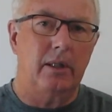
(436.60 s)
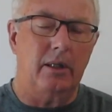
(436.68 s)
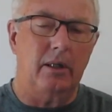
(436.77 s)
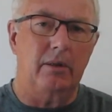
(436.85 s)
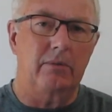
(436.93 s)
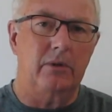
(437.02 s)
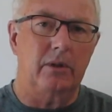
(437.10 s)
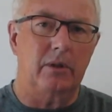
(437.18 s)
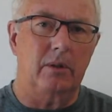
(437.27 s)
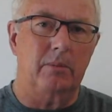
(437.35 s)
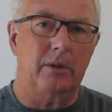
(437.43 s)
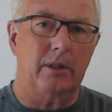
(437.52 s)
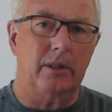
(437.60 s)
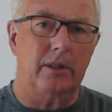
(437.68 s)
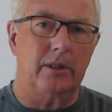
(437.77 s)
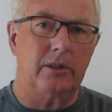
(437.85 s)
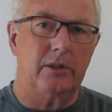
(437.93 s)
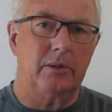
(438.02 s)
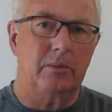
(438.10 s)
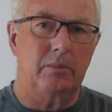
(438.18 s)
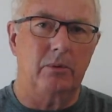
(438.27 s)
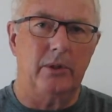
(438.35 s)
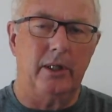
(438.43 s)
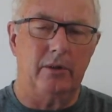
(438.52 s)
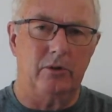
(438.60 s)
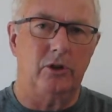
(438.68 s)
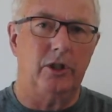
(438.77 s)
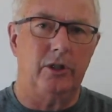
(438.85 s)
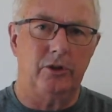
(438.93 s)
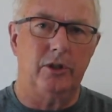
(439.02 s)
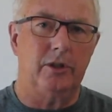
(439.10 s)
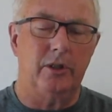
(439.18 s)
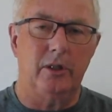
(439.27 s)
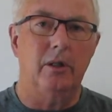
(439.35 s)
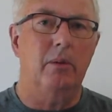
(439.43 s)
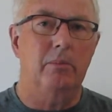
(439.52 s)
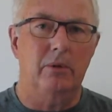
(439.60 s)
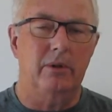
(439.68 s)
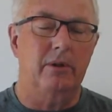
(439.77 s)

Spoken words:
of the harmonics without changing the number